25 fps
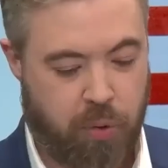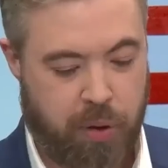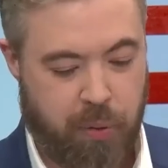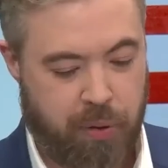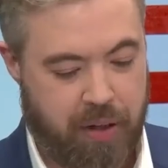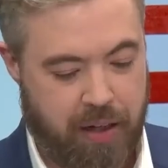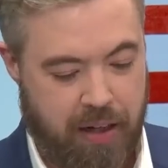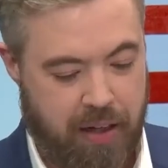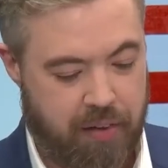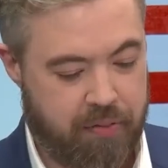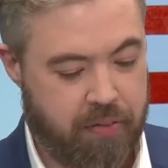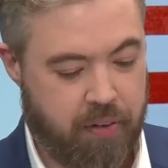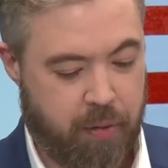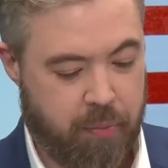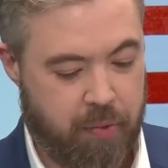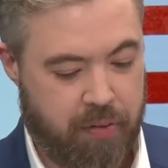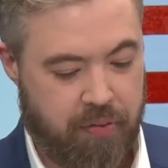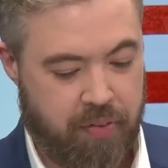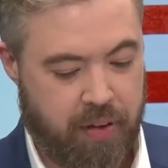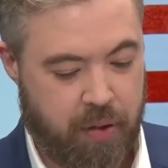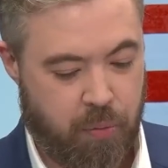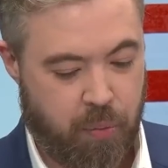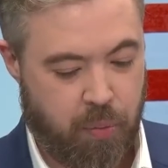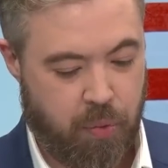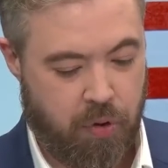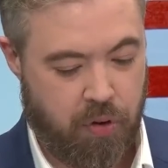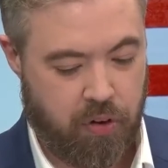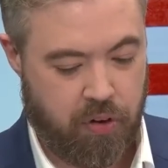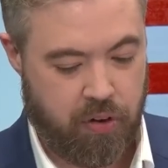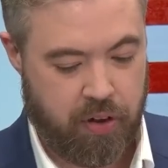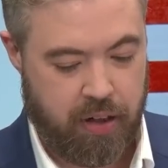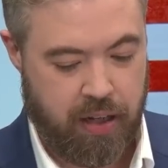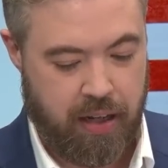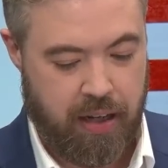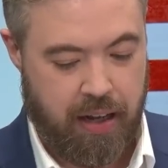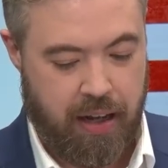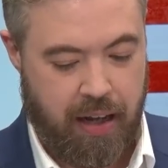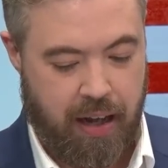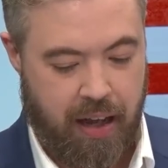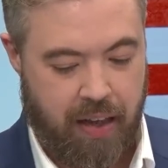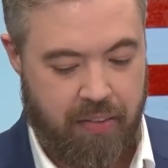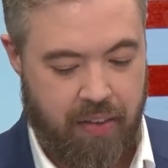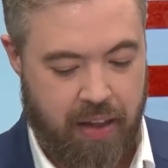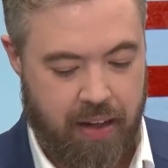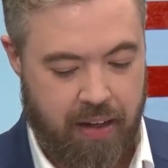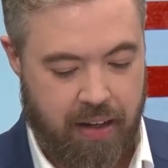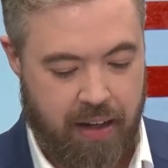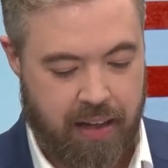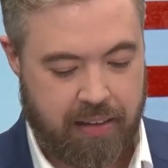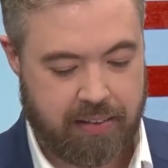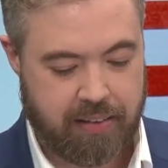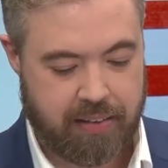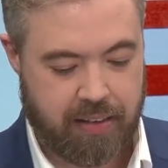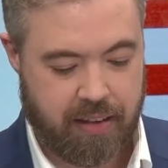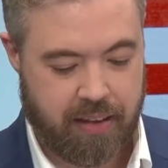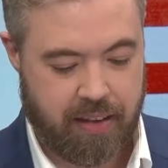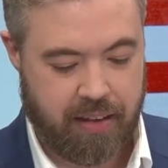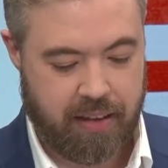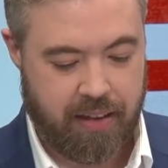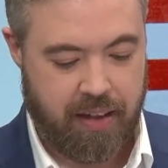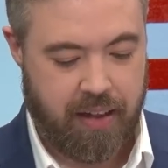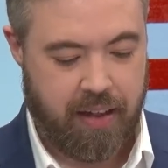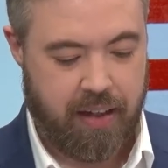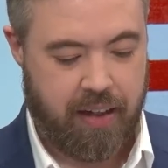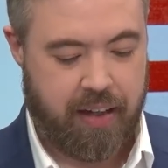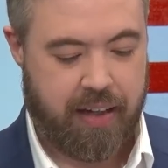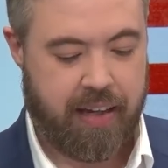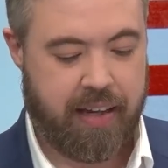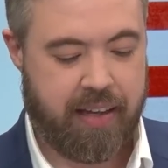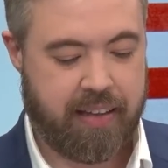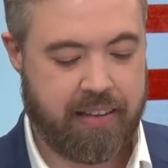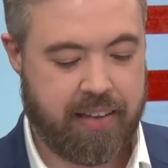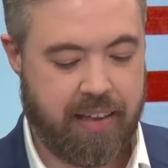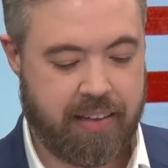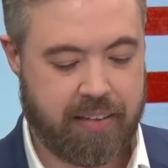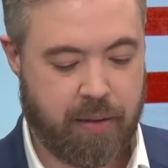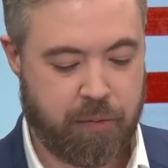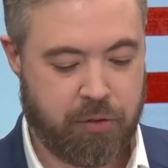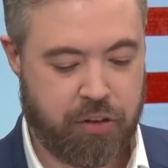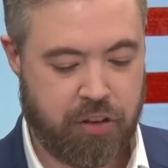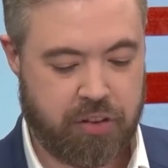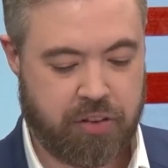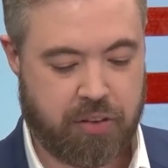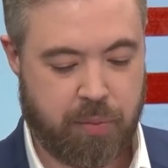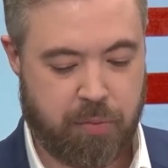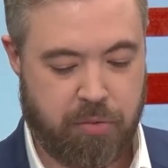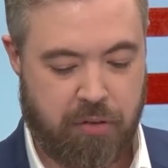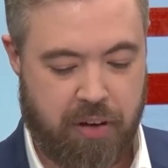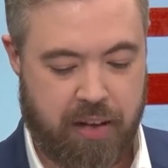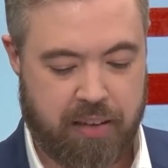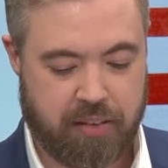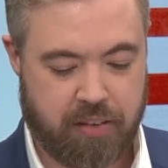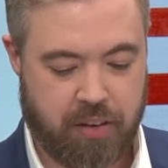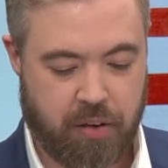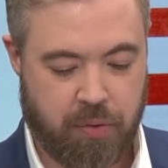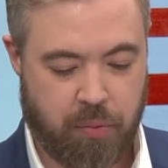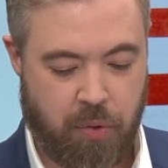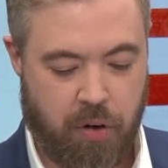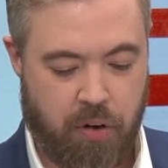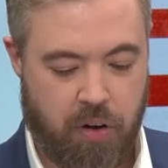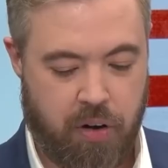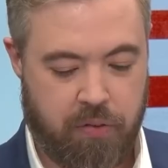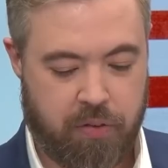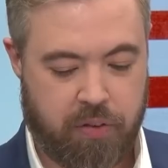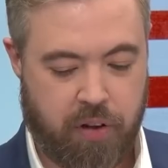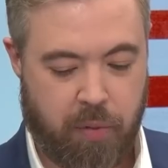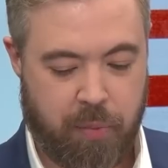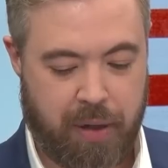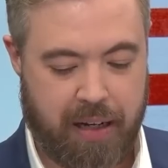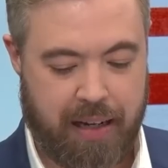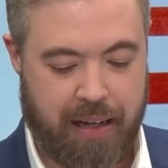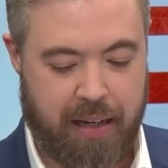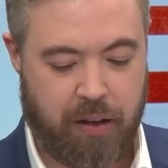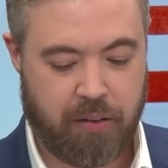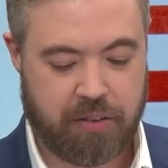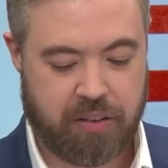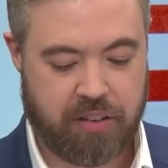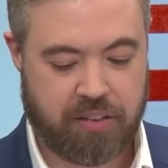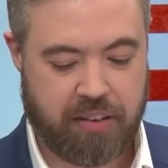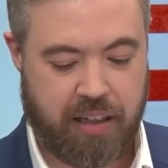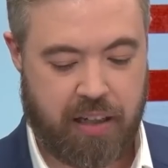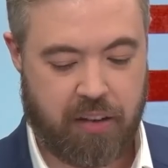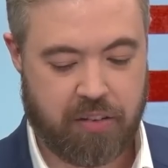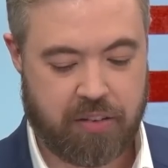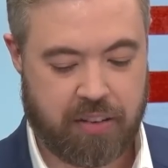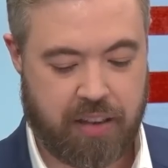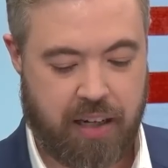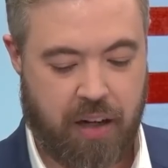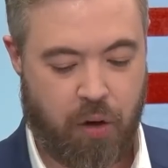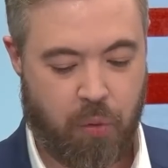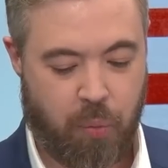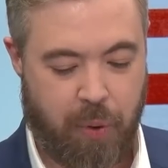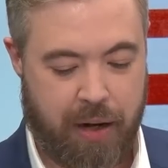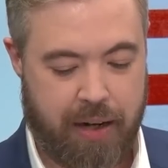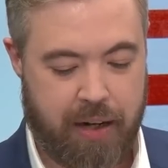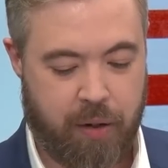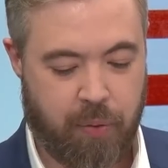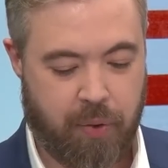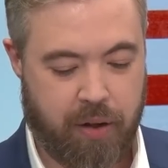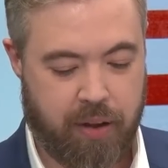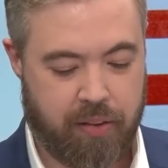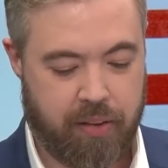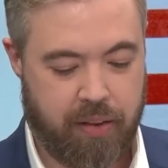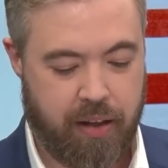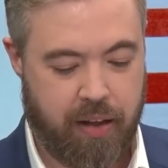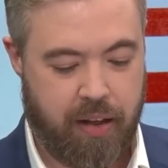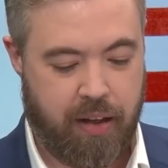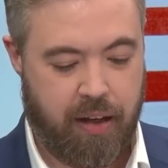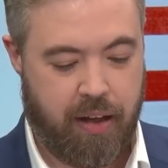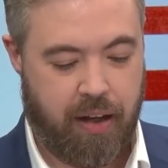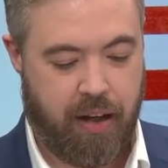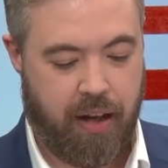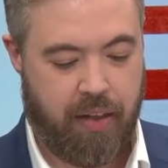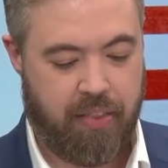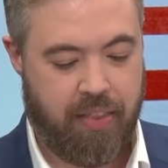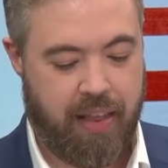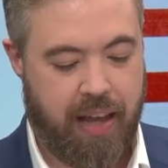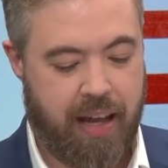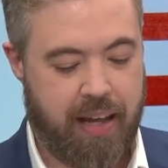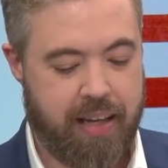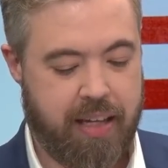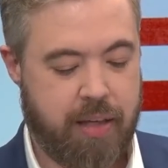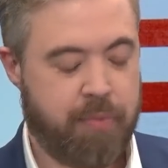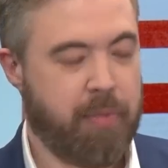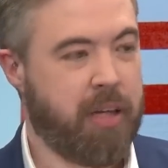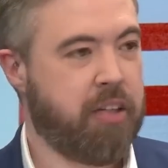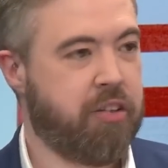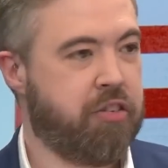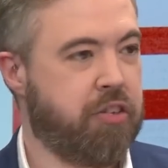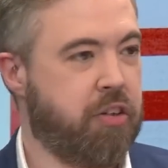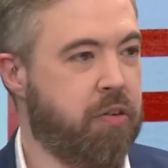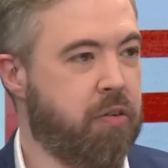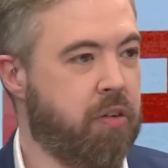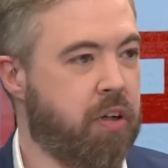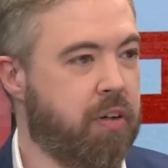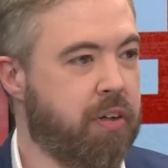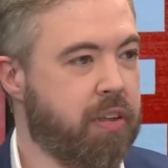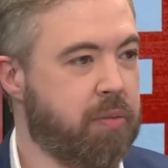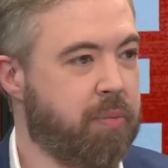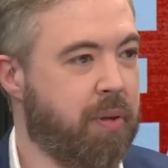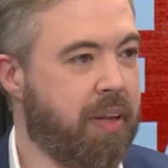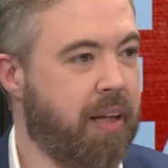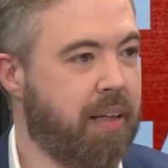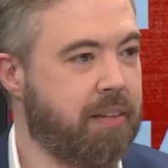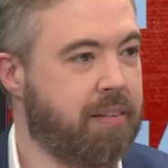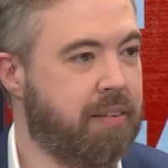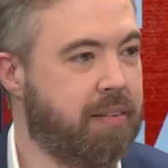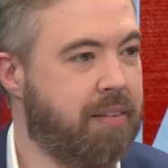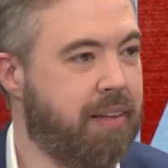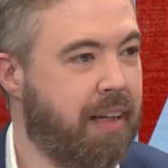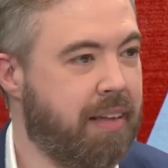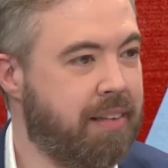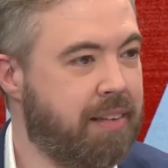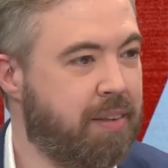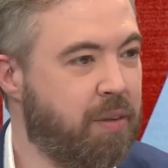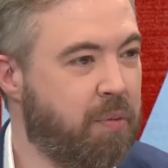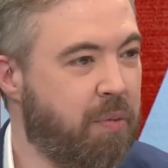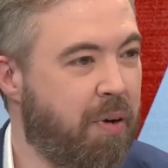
we would have them if they would. And then lastly, he says, I'm just surprised that what Ofcom allows the channel to get away with. And there he means you, Lewis, but that's, that's the